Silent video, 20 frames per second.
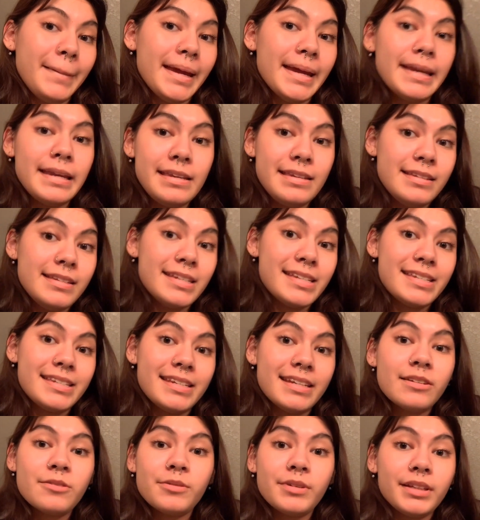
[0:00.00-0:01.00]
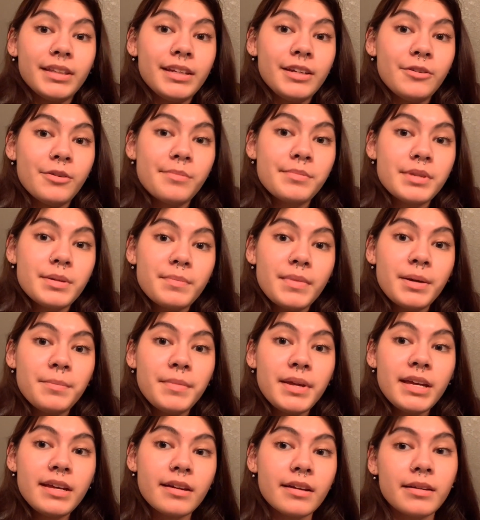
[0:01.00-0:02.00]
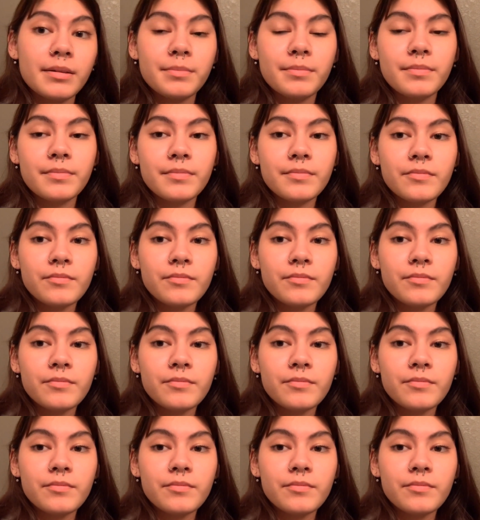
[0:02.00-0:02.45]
it just didn't really grip to my makeup.